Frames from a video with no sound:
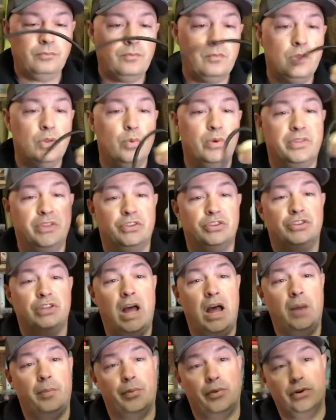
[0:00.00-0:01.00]
with a
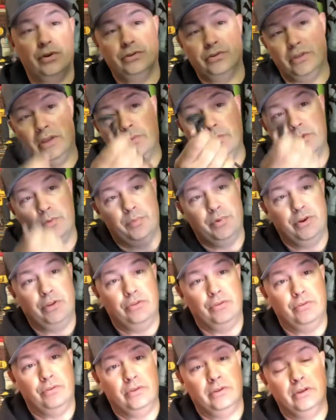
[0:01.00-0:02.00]
stopper so that when you put it
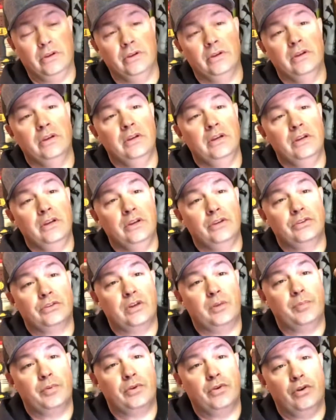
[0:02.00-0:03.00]
through the
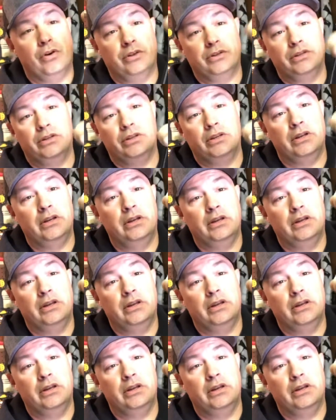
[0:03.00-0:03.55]
scupper carts,